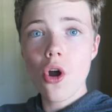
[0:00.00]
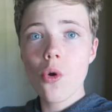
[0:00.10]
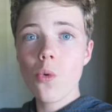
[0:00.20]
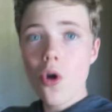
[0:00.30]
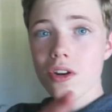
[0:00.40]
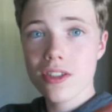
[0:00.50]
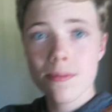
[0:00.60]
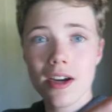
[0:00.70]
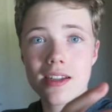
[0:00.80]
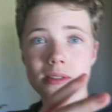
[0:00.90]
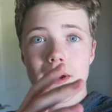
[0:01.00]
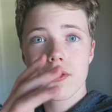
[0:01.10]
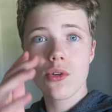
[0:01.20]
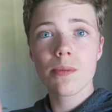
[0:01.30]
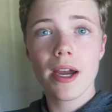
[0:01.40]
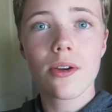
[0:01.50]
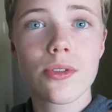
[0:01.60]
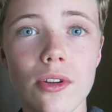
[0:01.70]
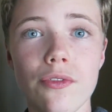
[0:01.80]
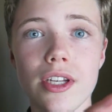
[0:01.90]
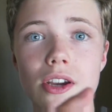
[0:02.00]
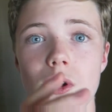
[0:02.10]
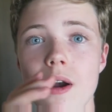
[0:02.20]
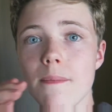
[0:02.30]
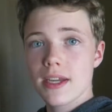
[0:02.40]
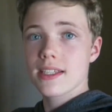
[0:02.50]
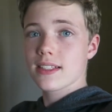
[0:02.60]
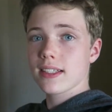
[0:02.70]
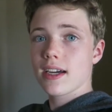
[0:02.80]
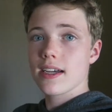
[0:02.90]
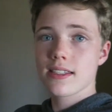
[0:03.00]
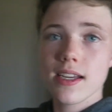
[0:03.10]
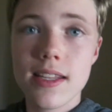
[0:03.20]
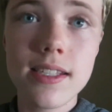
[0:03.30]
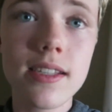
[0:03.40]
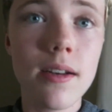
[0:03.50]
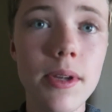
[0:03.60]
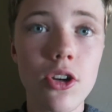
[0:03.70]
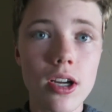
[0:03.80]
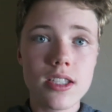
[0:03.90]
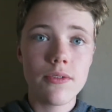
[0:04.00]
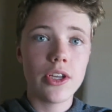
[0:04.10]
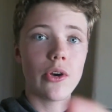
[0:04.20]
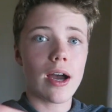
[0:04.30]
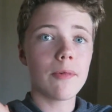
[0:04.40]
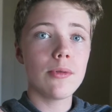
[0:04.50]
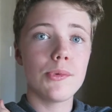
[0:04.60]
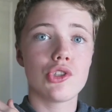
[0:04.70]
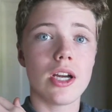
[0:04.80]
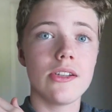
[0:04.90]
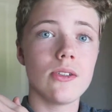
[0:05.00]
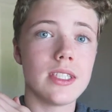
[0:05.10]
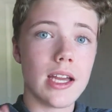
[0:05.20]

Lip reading: Yo, what is up guys, Matthew, we're back with another video. Basically guys, this is gonna be a crazy video. I'm gonna be trying to